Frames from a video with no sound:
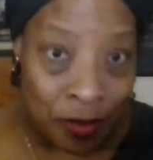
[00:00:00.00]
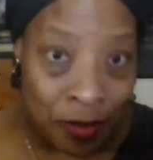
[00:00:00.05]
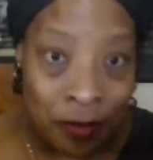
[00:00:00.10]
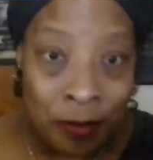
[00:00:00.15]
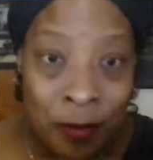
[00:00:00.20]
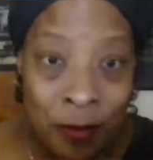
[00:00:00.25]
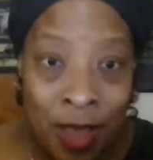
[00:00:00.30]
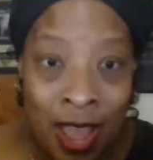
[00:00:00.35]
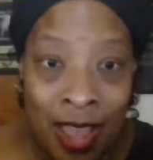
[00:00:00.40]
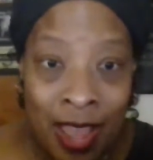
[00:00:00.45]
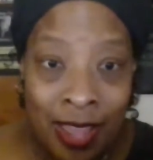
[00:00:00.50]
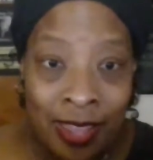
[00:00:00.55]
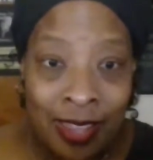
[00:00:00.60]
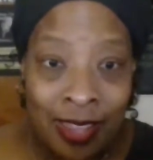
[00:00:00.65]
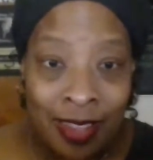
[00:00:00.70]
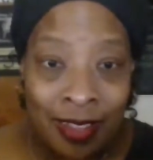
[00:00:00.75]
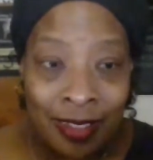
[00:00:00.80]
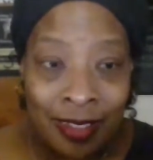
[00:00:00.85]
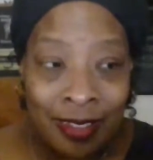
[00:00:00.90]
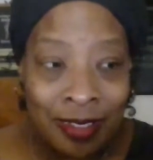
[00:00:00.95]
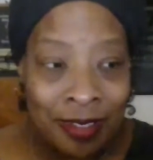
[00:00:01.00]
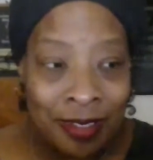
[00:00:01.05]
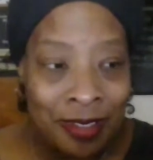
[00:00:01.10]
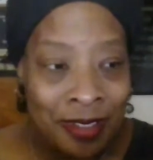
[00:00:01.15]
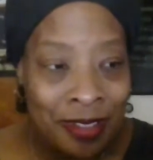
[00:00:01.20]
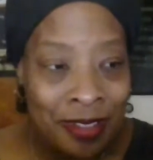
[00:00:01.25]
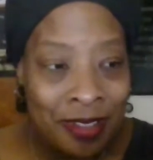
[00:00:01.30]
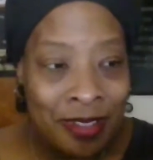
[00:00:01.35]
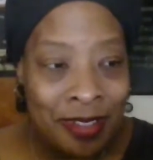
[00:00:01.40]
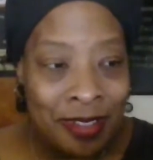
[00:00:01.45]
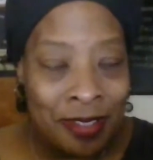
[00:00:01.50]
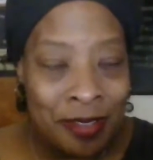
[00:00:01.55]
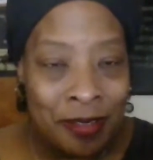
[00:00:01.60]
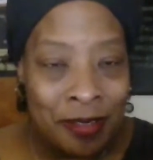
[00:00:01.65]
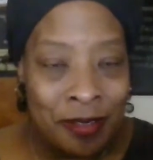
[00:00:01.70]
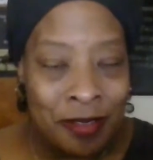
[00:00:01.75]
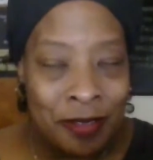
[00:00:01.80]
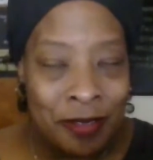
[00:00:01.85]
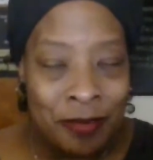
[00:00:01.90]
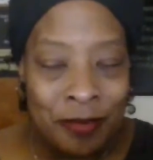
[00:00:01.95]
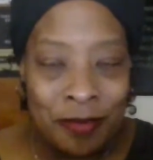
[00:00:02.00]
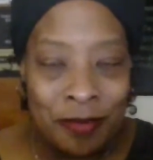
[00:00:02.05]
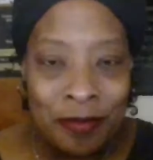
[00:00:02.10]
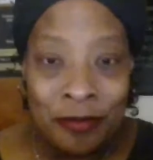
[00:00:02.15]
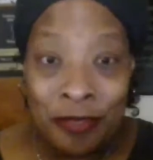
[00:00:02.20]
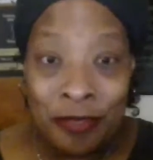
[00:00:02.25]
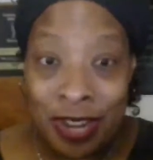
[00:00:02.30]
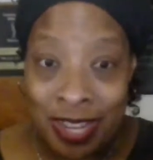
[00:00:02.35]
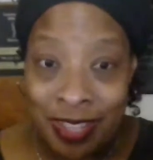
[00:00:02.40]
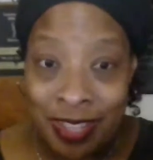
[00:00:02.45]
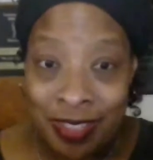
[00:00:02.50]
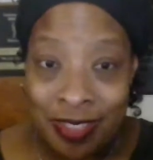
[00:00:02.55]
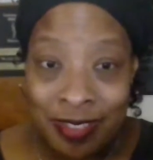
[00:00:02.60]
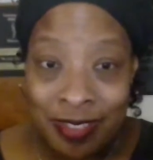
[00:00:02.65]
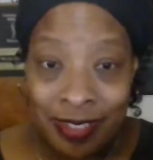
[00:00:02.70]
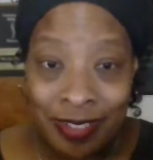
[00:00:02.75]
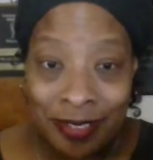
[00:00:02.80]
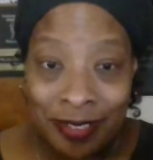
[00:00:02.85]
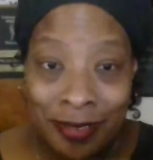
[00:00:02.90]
my wreath.